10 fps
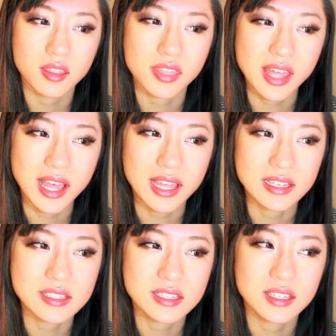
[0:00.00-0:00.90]

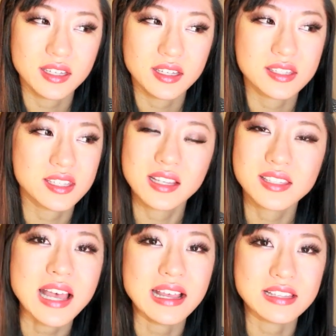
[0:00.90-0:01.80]
that
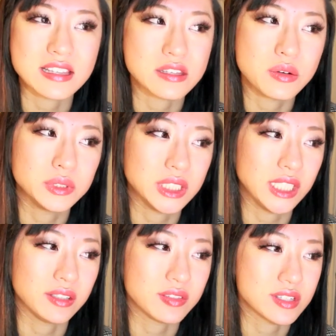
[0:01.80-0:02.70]
success is
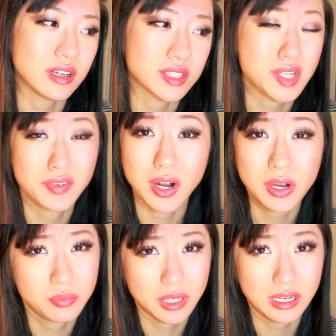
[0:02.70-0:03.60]
only a result of
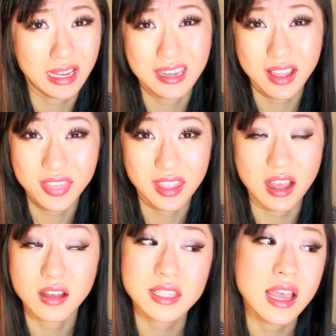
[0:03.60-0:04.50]
hard work and nothing
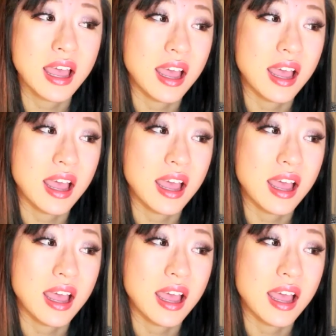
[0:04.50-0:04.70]
else.